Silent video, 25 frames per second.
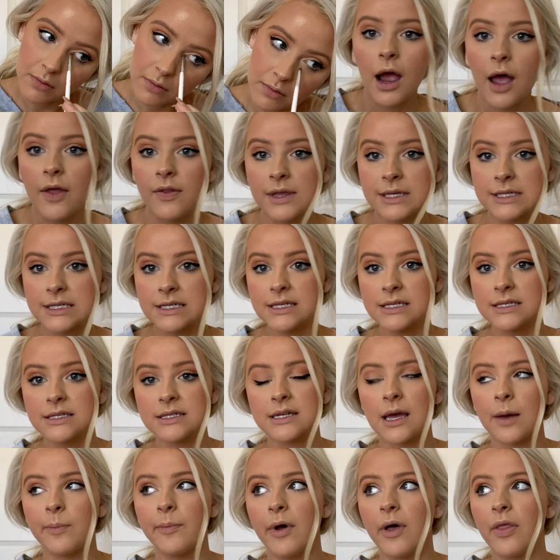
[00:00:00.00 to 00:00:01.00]
And this is a
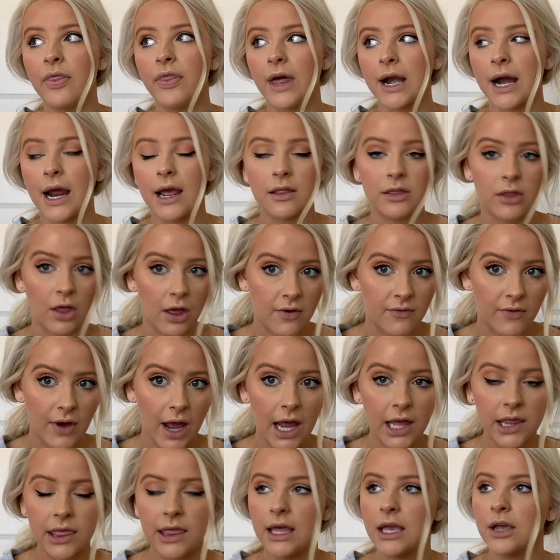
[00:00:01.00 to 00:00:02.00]
step that I love.
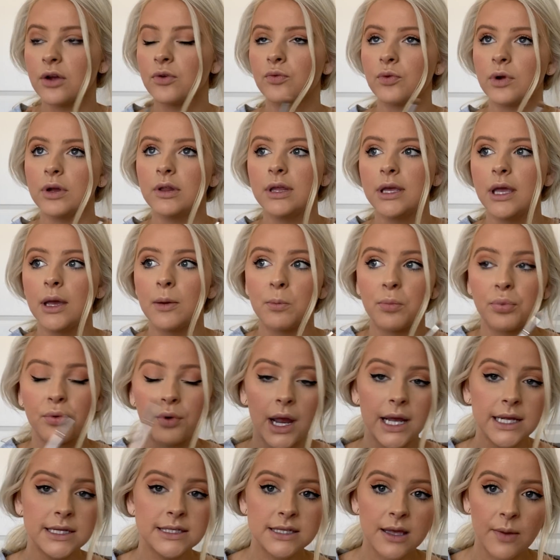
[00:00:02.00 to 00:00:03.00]
I think it really
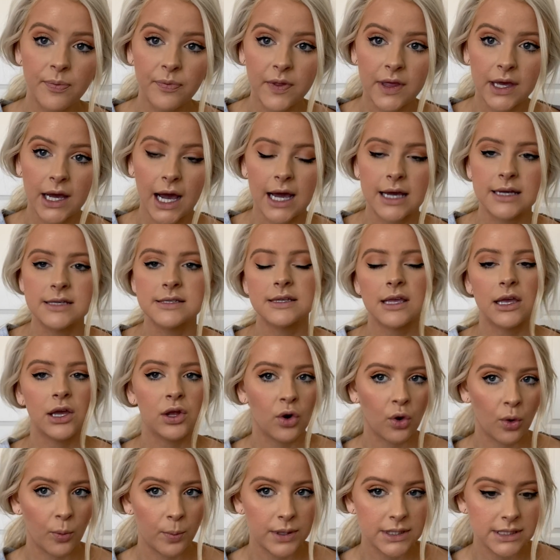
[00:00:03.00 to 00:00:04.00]
brightens up the eyes, it
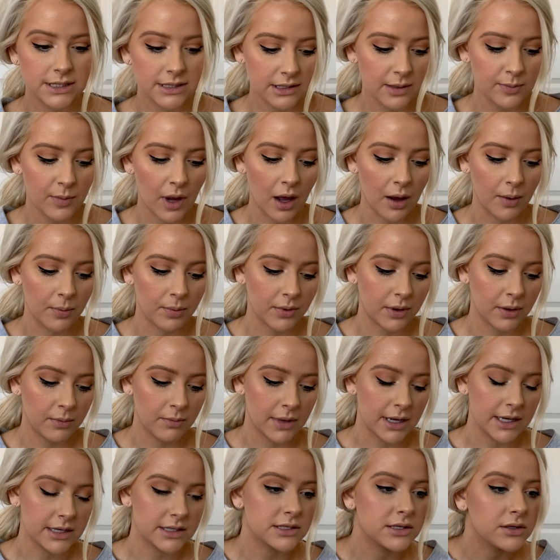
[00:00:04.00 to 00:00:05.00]
opens them up, it
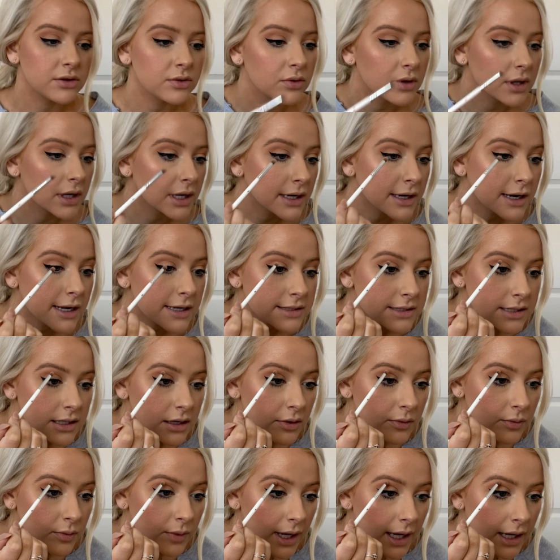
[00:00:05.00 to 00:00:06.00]
makes you look nice and
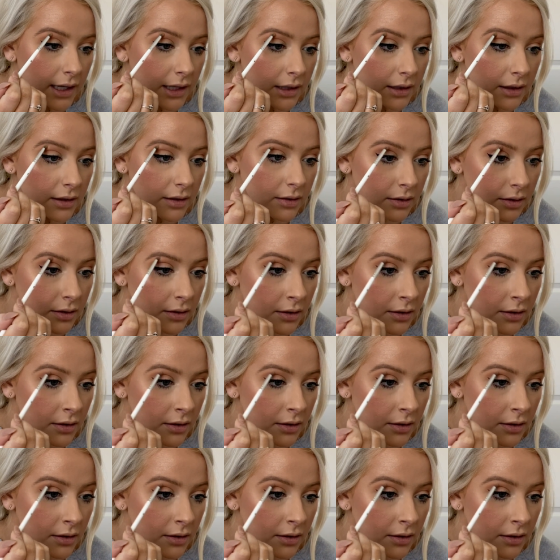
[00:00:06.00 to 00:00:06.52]
awake.